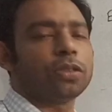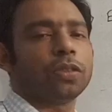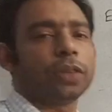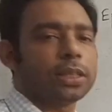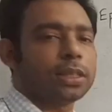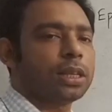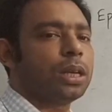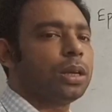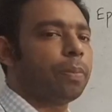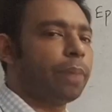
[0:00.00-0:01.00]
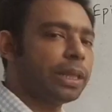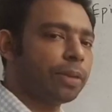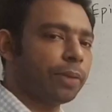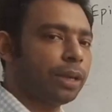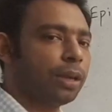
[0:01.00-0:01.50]
face. By the
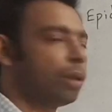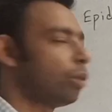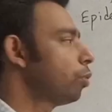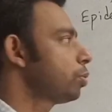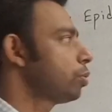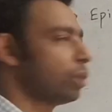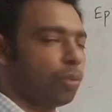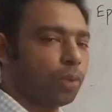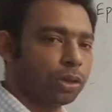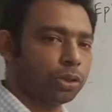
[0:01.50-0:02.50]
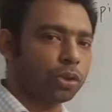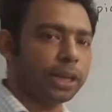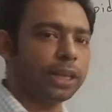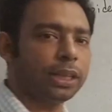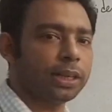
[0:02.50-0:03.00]
way, hope so you are
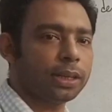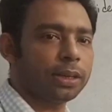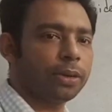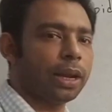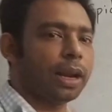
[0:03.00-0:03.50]
joining there,